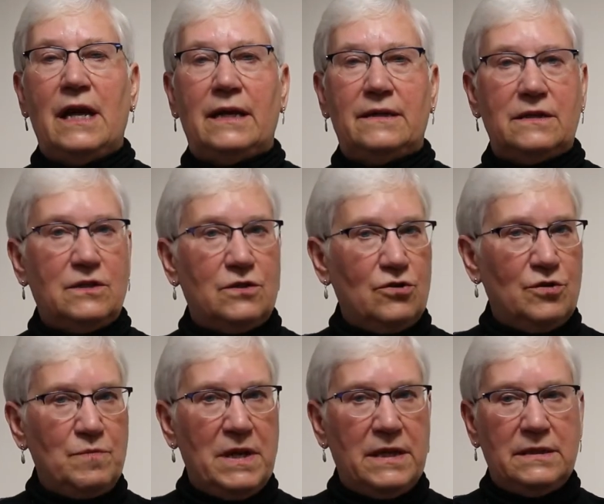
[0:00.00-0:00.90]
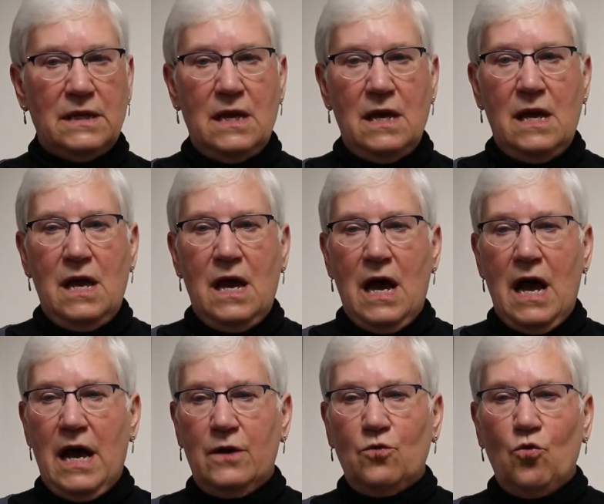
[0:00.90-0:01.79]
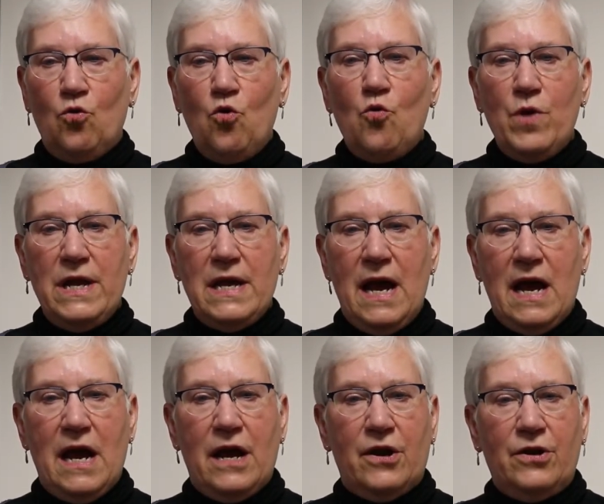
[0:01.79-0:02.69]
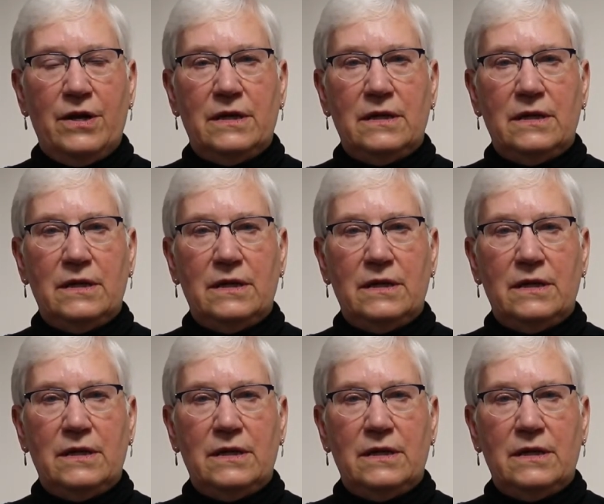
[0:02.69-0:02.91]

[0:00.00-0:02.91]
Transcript: and discernment on who we are